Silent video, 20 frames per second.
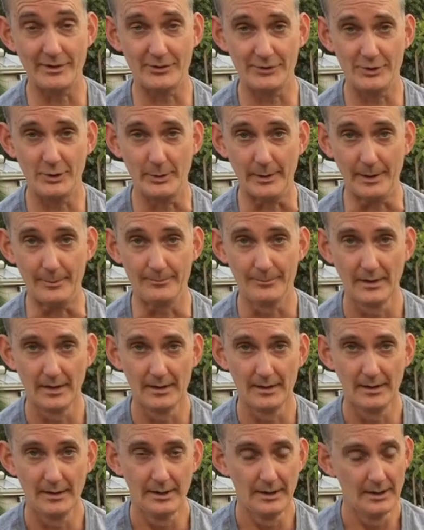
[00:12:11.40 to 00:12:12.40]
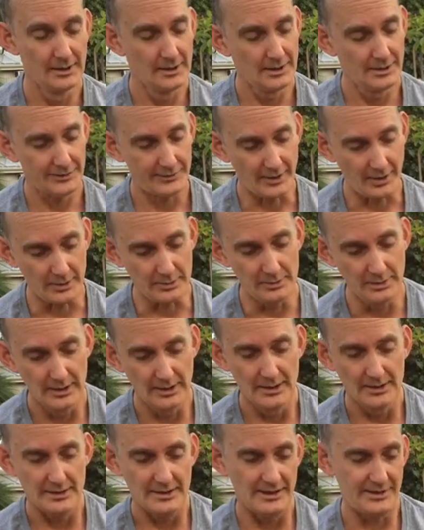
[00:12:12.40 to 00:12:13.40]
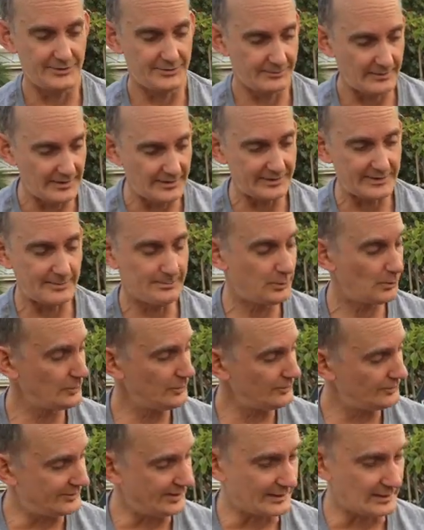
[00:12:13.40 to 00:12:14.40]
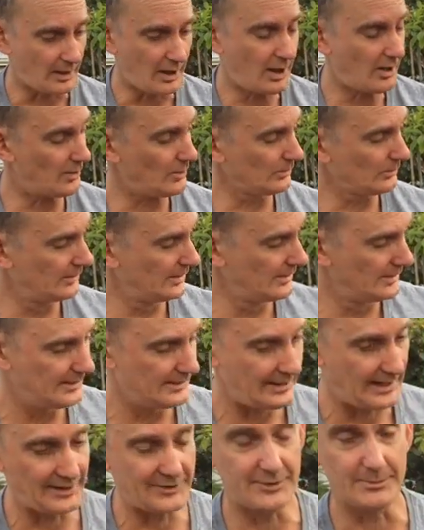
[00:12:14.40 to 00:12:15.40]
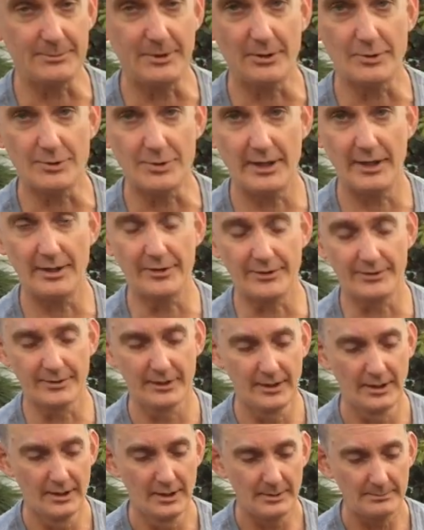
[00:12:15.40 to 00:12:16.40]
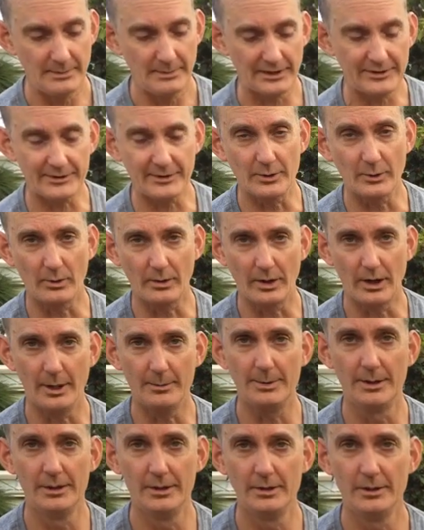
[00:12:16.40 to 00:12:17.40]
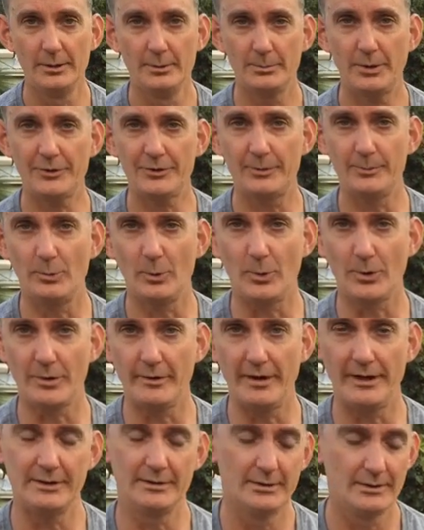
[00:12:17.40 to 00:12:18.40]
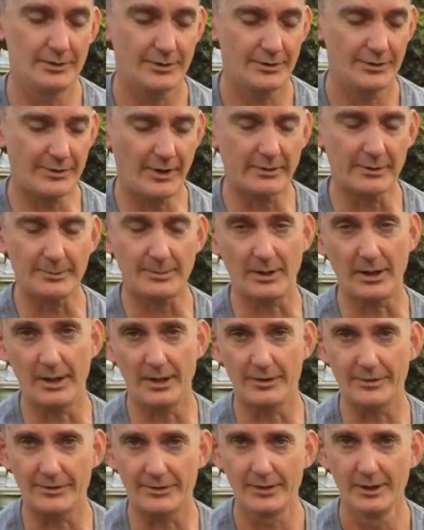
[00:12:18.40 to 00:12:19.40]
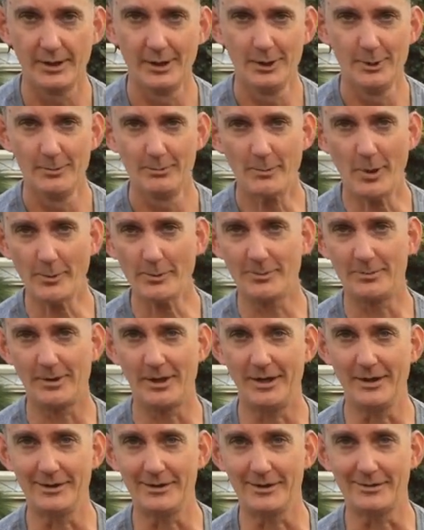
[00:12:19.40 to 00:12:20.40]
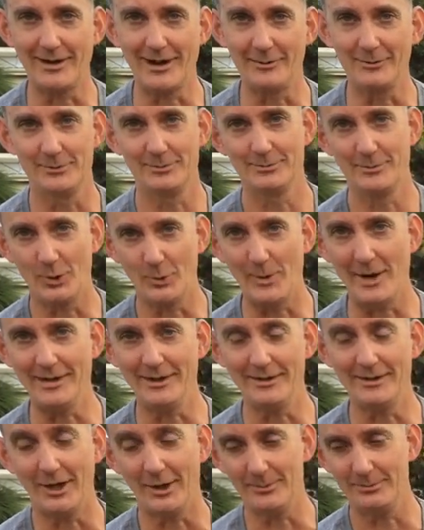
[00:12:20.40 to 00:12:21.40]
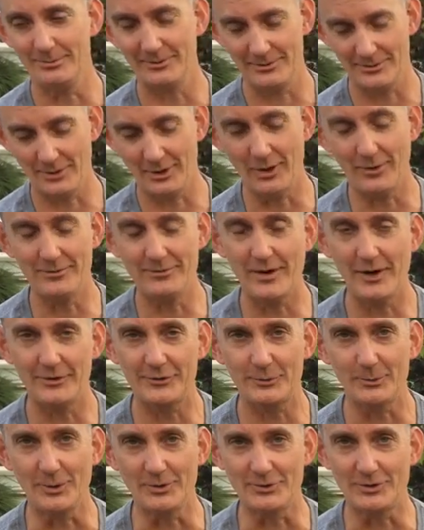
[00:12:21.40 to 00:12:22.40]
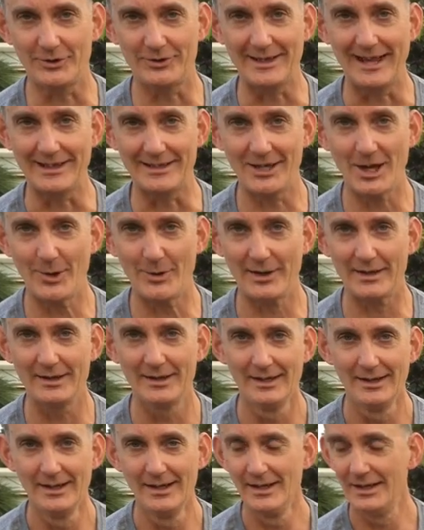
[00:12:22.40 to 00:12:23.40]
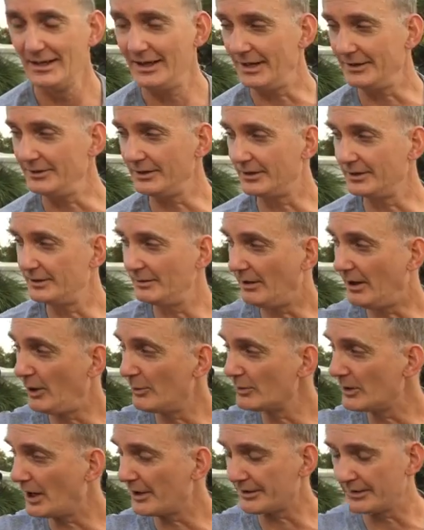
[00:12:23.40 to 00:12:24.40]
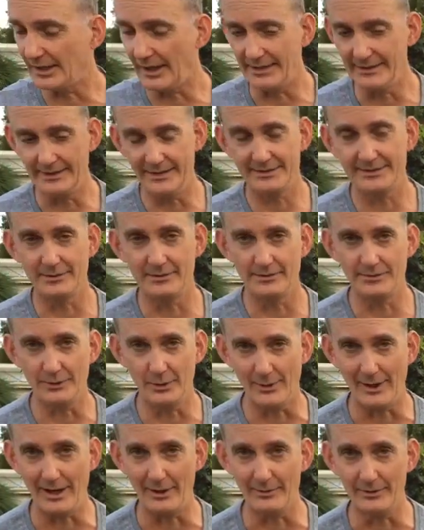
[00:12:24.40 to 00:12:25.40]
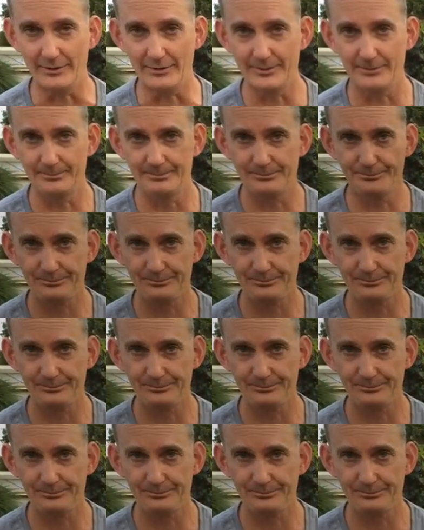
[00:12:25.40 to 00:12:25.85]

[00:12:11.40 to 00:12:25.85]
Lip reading: is to it. So it's really simple. You dig a hole, add some nutrients, mix it all up, put some water in, soak the plants, pop the plant in the ground. Away you go. It's a lot faster once you get going, and you can do a whole garden like this in a few hours.